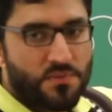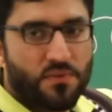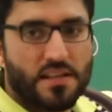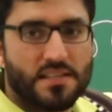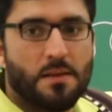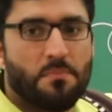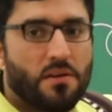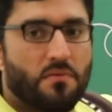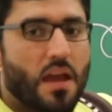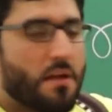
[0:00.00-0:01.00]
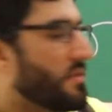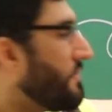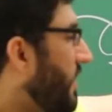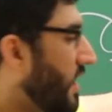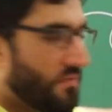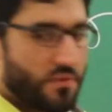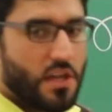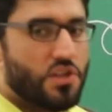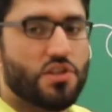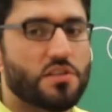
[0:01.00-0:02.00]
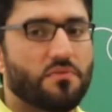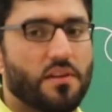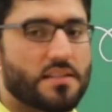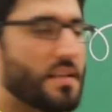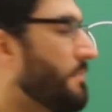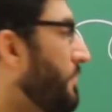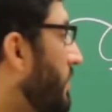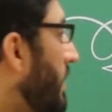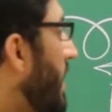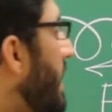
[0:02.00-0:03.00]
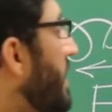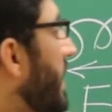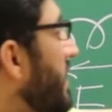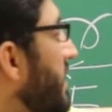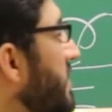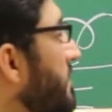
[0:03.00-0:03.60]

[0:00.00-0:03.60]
for example, we have the 5 kgs, for example, and this